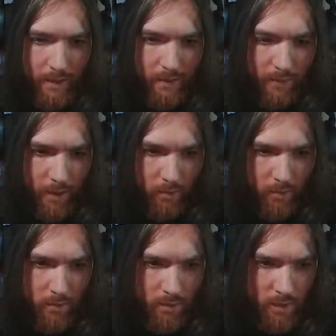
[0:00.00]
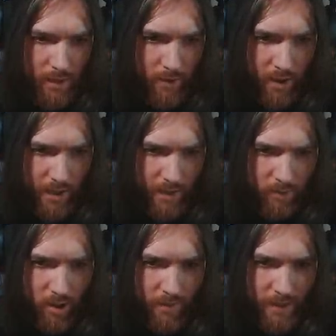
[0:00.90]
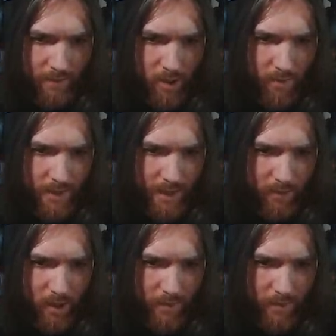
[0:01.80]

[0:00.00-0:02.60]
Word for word: Okay, there we go. I'm on it. I'm coming. I'm coming. I'm